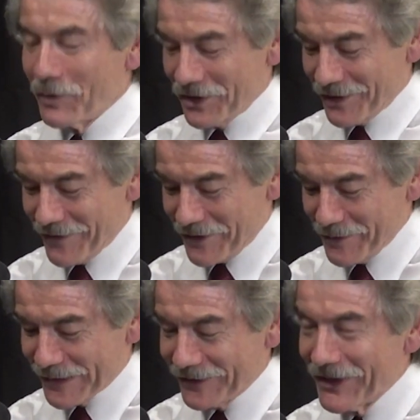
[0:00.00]
which are very
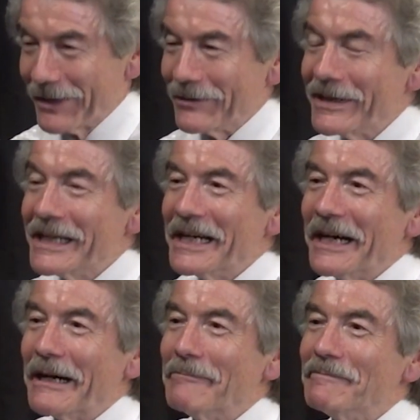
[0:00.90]
well known.
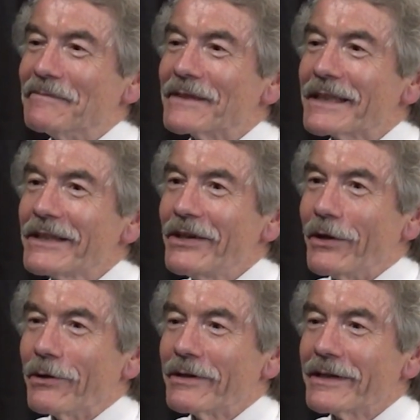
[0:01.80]
You
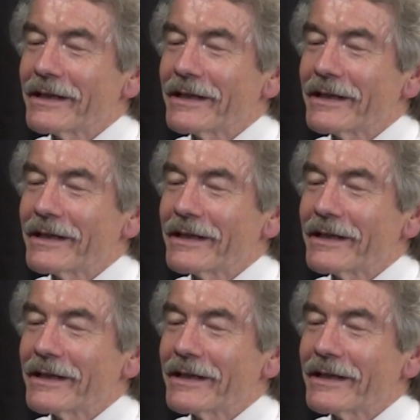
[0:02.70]
know,